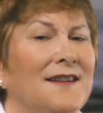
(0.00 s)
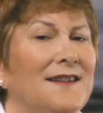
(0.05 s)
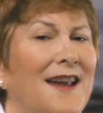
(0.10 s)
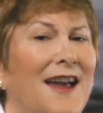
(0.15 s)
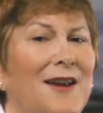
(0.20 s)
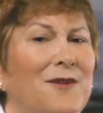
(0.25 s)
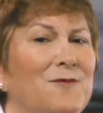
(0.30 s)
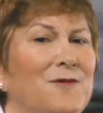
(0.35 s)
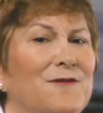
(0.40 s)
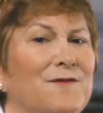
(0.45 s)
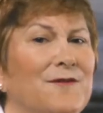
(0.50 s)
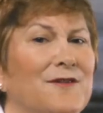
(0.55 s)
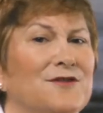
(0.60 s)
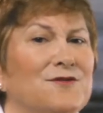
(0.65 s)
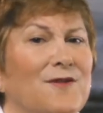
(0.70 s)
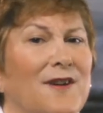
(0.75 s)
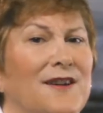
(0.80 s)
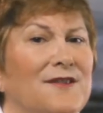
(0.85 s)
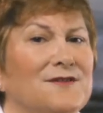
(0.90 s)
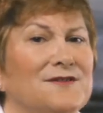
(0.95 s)
not in
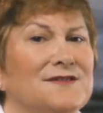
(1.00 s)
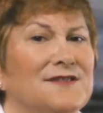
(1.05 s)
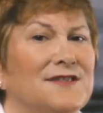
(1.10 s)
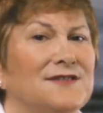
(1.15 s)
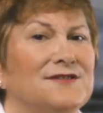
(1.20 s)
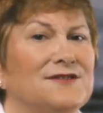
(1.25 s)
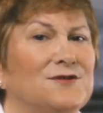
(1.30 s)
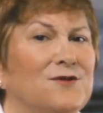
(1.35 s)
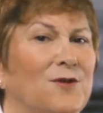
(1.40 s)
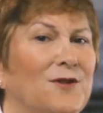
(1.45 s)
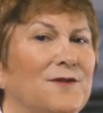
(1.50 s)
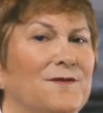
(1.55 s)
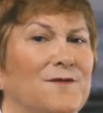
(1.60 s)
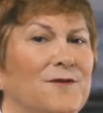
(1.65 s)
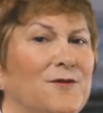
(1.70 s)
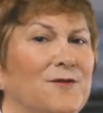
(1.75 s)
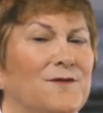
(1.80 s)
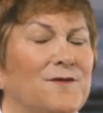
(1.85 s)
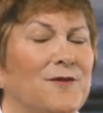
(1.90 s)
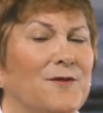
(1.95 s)
refrigerators that store
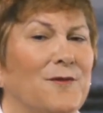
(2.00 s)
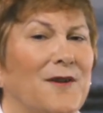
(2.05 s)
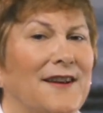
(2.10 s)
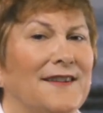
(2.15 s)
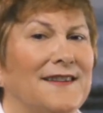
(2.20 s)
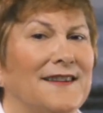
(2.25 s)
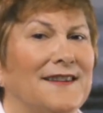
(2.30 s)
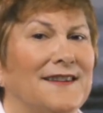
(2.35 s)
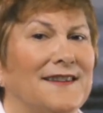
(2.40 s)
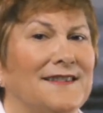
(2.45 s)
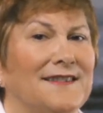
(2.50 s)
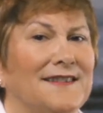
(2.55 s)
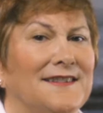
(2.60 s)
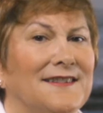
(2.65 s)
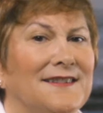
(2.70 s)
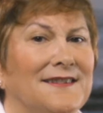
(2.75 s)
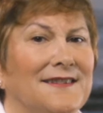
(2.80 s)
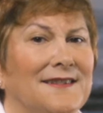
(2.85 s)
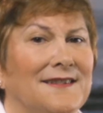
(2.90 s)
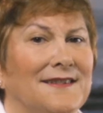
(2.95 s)
food for residents.